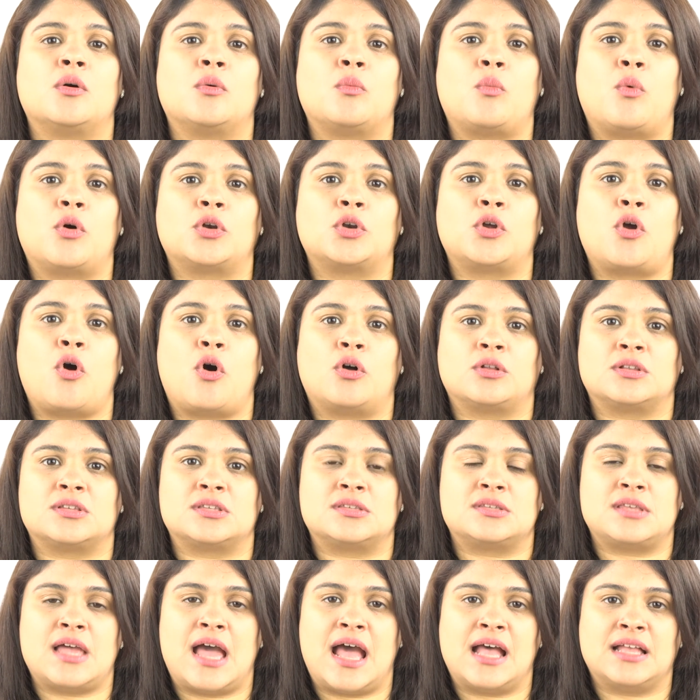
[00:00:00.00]
what God
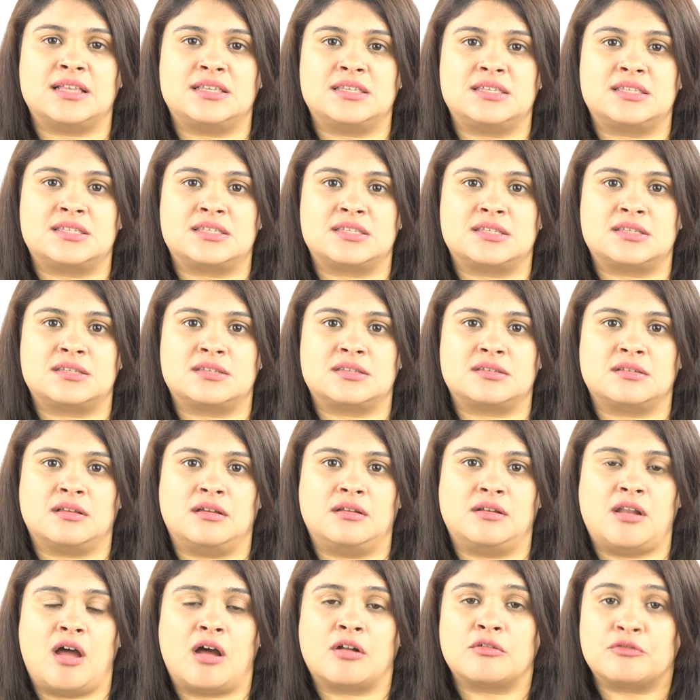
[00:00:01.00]
has
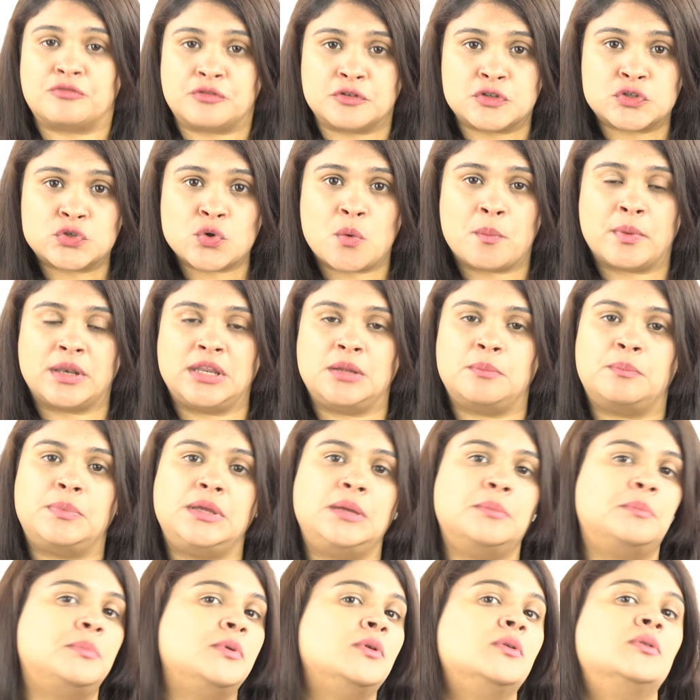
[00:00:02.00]
done for so many
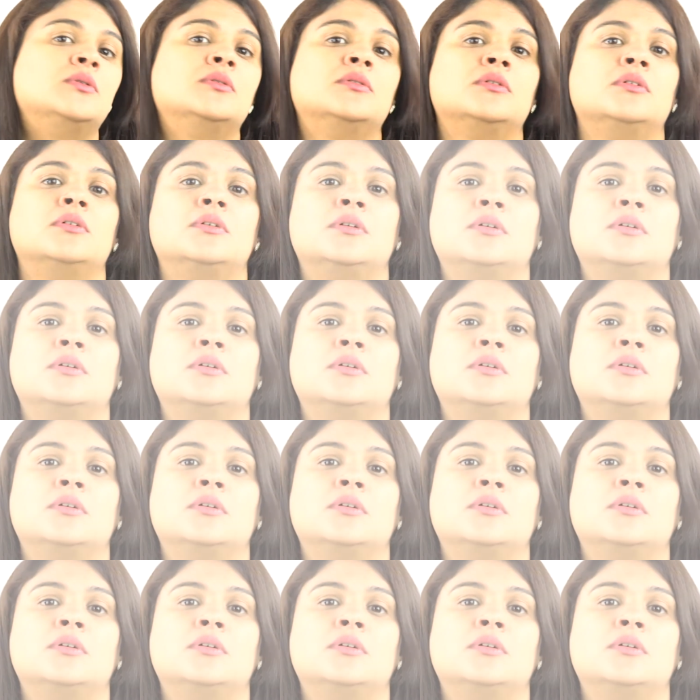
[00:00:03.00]
people.